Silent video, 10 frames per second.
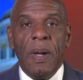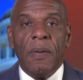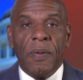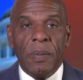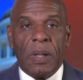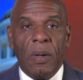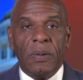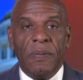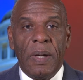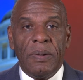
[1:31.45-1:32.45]
from the
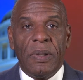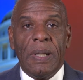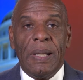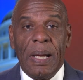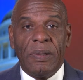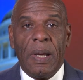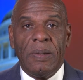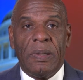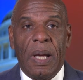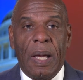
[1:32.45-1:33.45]
cultivation and
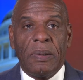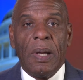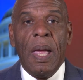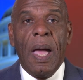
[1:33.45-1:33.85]
excise tax,